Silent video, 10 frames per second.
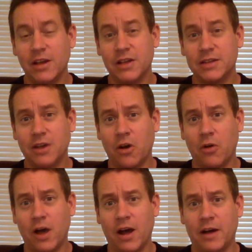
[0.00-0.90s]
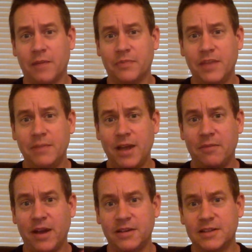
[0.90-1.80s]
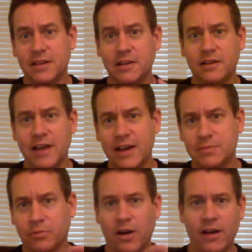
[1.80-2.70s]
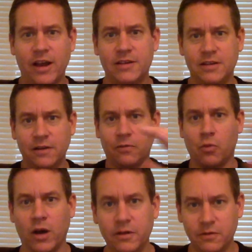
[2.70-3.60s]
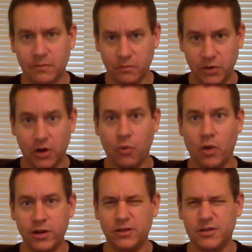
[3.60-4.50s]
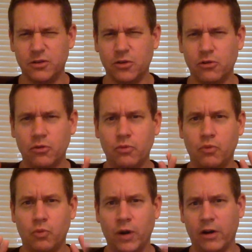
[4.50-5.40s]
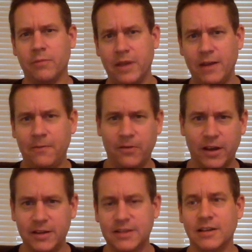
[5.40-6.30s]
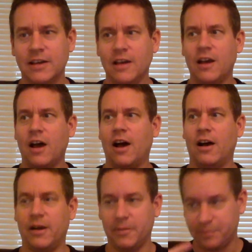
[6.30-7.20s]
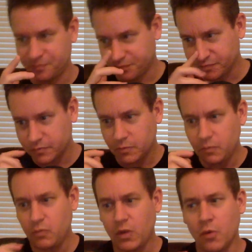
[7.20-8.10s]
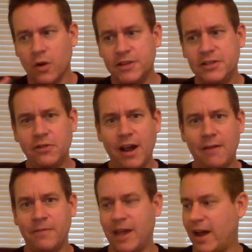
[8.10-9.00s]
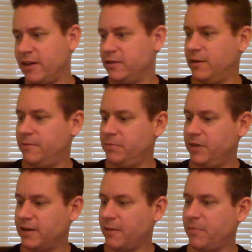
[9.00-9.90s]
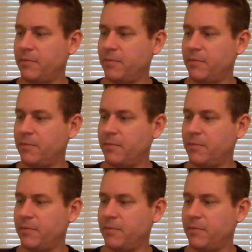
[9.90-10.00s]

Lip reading: So keep that in mind. Just get a nice broad idea of what you know, what you do, where it may fit. Once you have that, if you pick up a